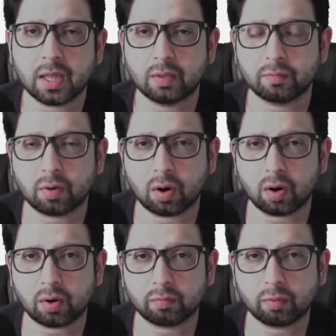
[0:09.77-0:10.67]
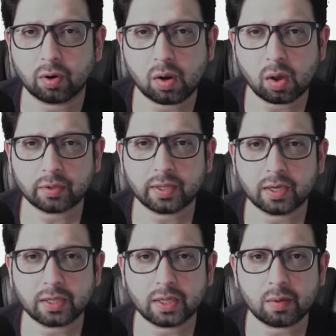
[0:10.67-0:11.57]
for long tail
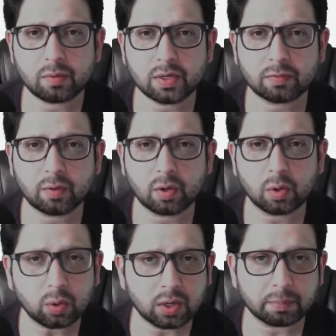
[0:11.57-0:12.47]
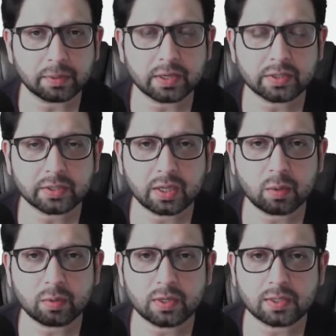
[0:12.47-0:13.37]
keywords, for low competition keywords,